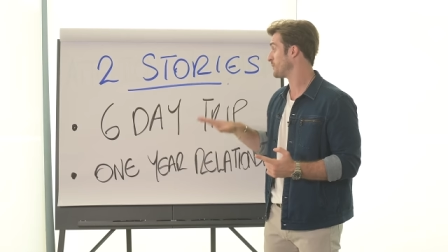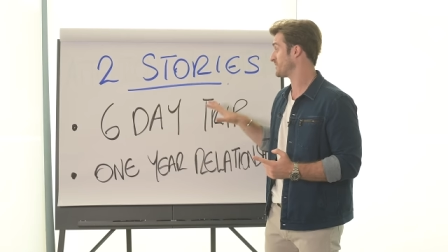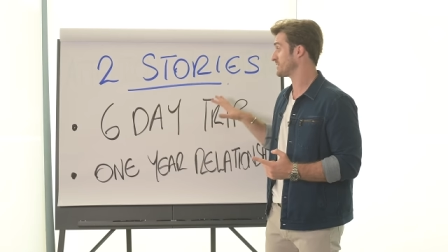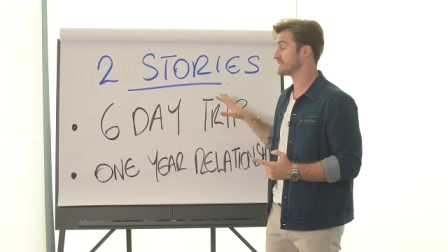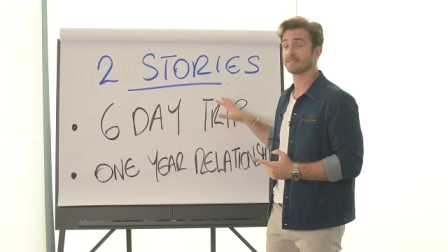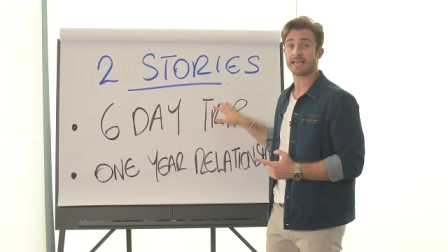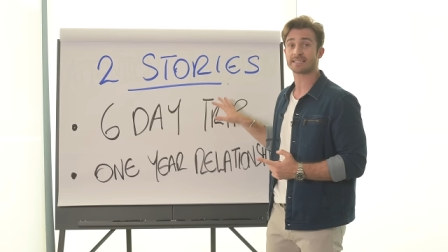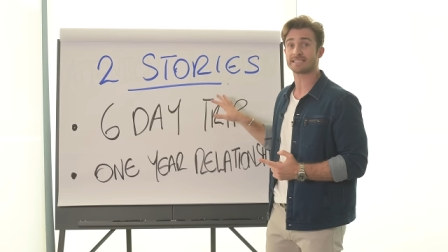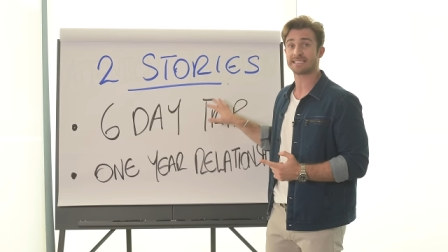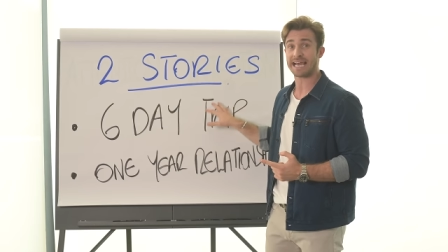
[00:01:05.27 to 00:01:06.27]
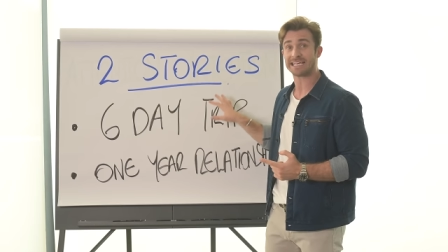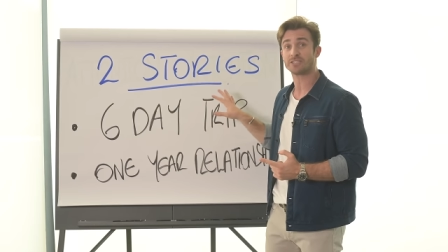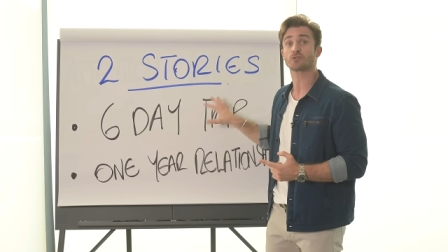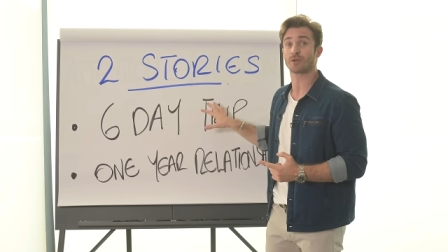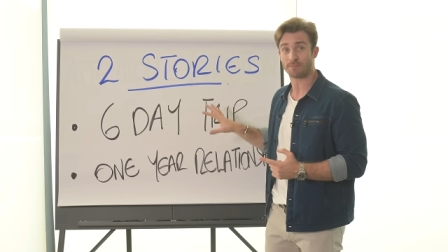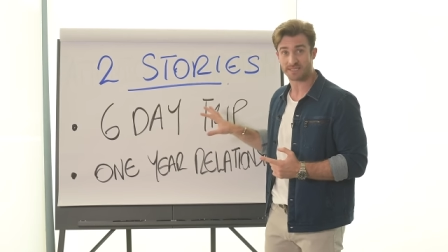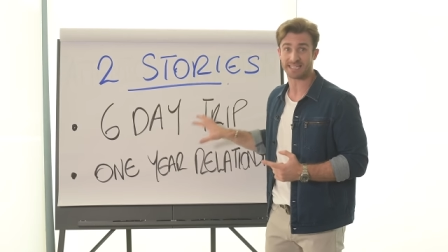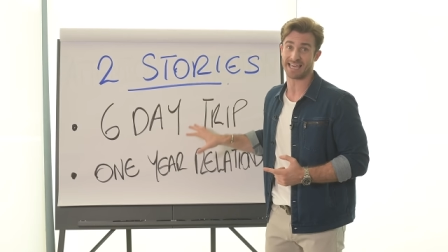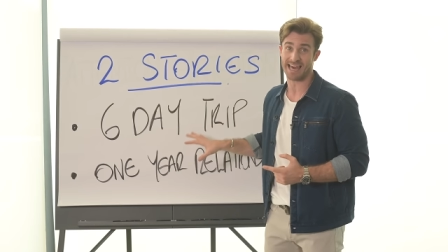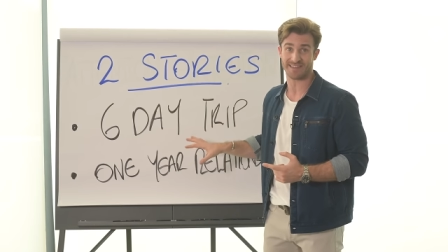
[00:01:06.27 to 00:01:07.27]
went on a 6-day trip
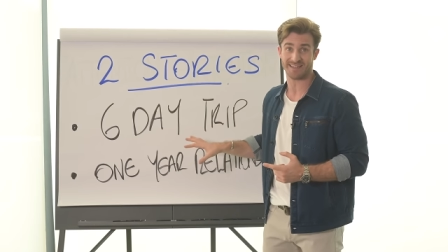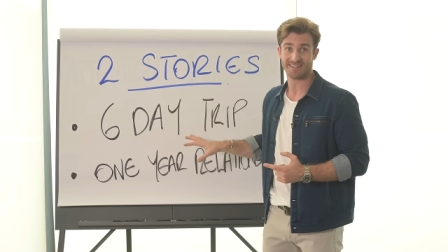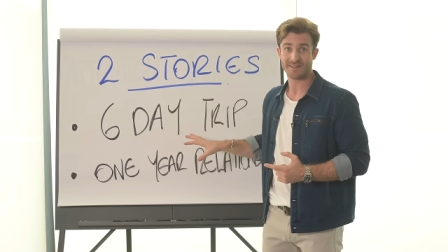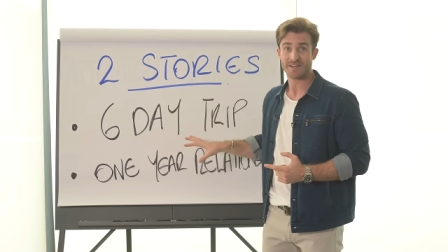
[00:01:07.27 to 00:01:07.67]
together,